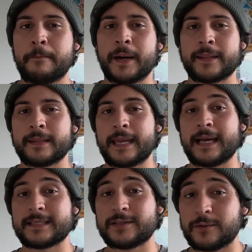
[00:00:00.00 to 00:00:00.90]
but they
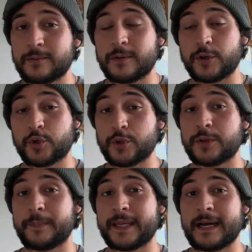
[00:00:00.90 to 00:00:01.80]
are still good
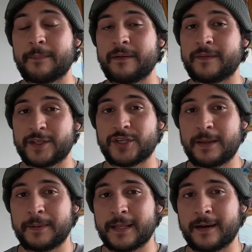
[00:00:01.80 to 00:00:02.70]
to pick up if they're cheap